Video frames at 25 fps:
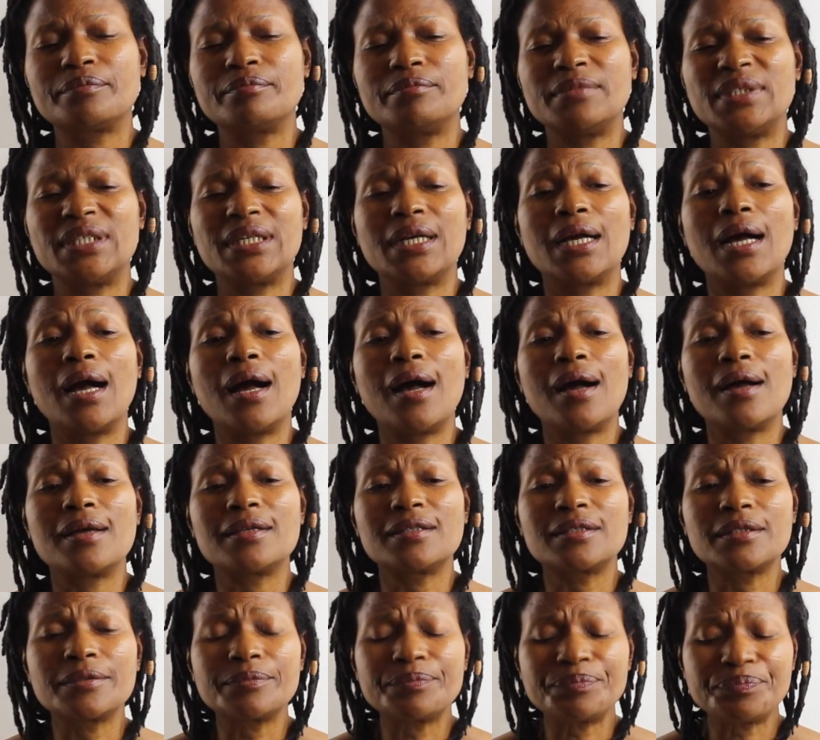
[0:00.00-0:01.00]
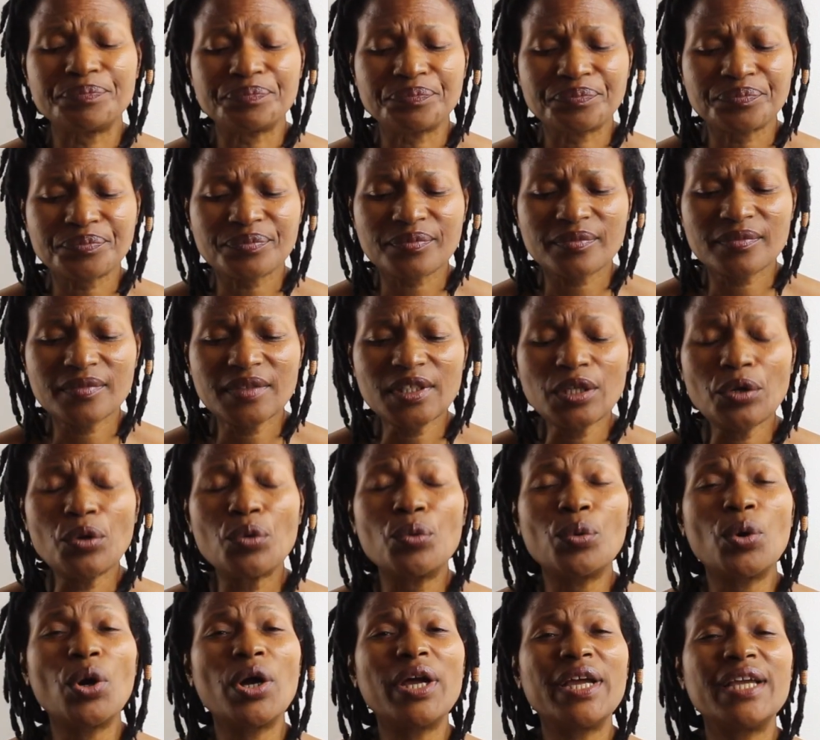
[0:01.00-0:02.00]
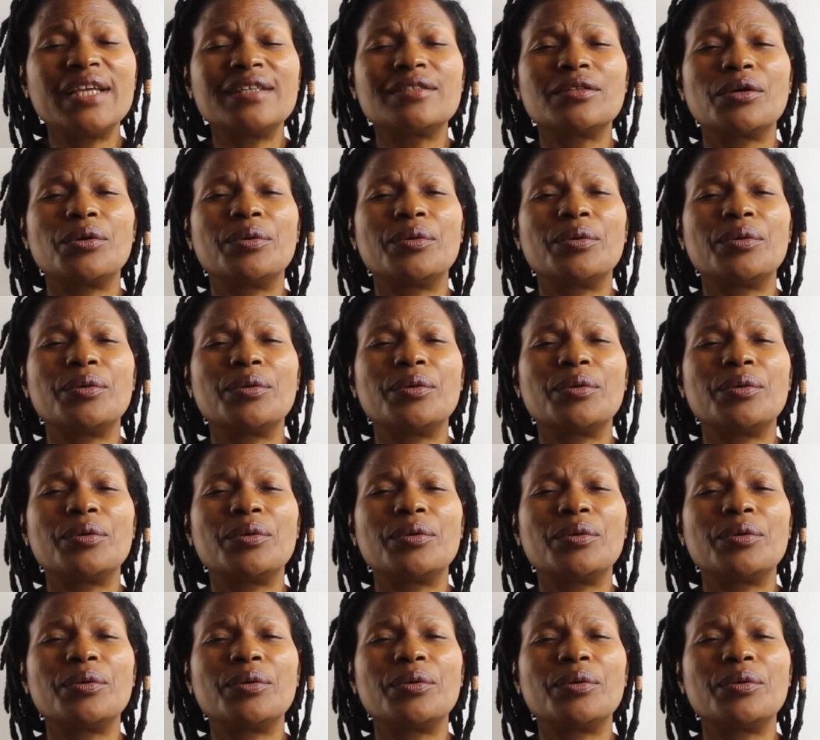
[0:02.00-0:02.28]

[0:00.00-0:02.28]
Because what is